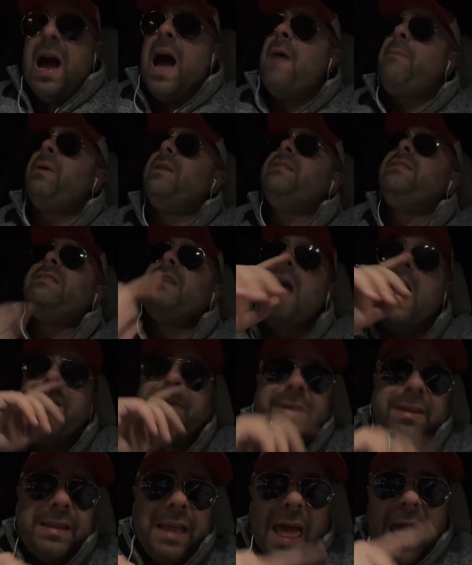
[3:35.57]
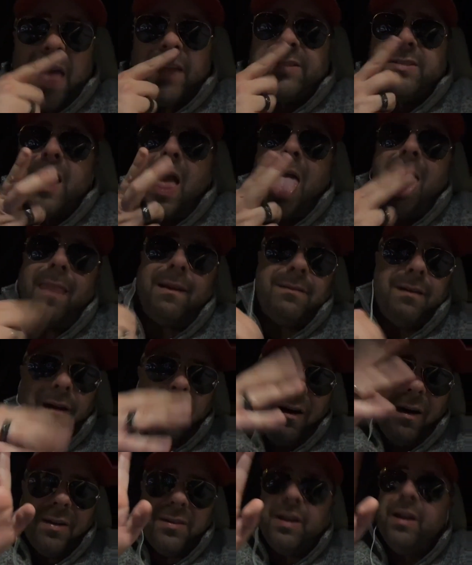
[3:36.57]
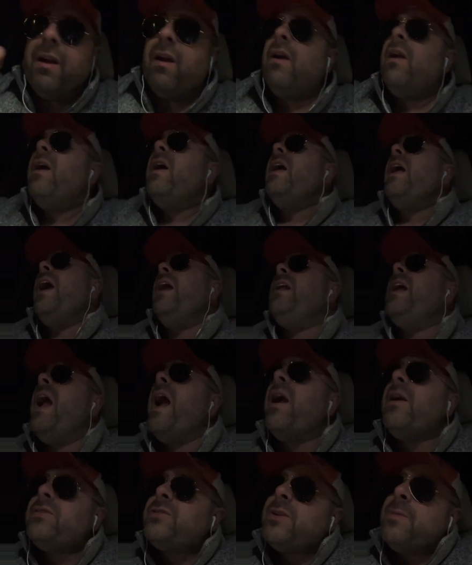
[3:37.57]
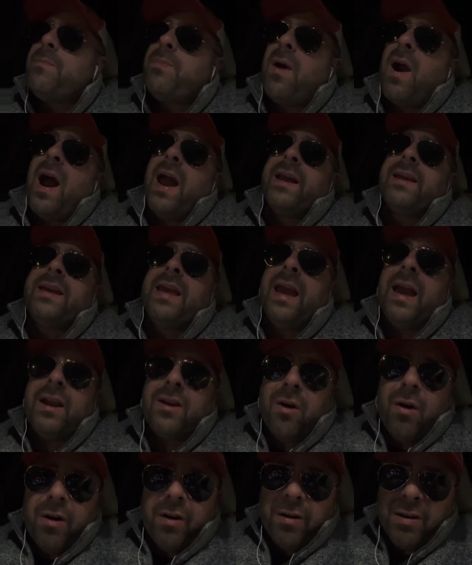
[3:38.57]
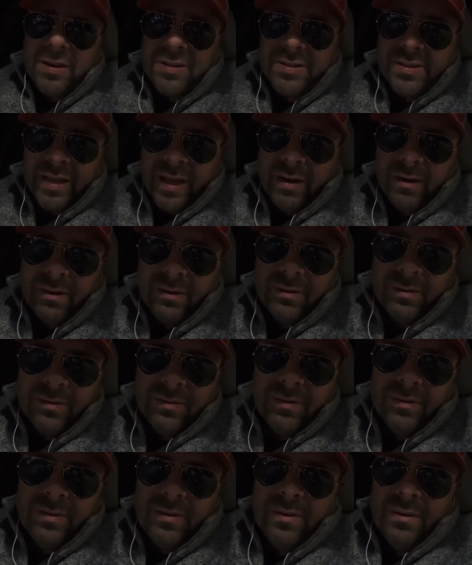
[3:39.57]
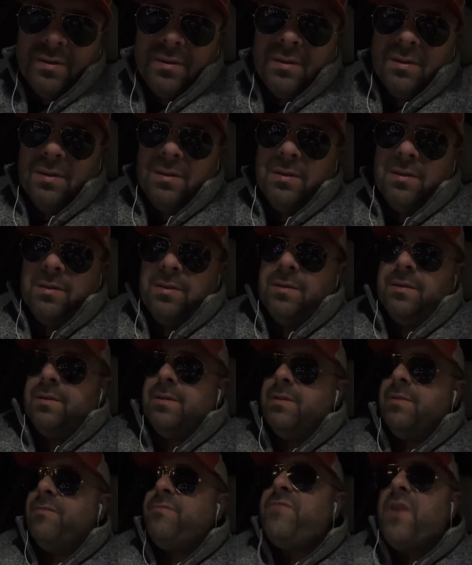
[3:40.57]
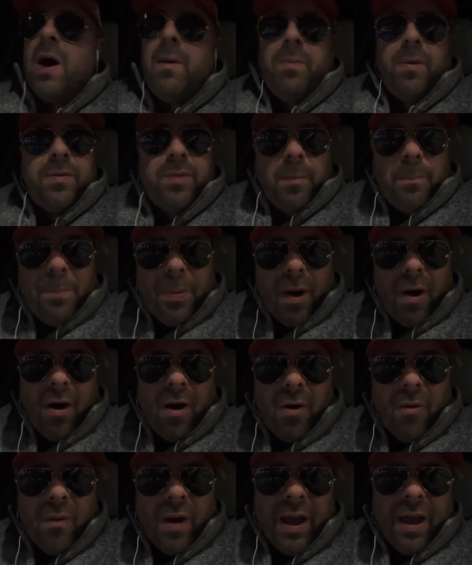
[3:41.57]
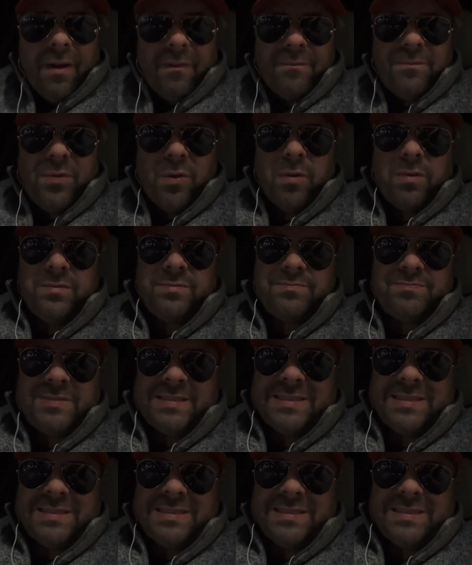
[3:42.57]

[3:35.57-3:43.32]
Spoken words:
I've been saving this all year. And Harrison Bryant can't go underneath center. Fumbling the ball away in fourth.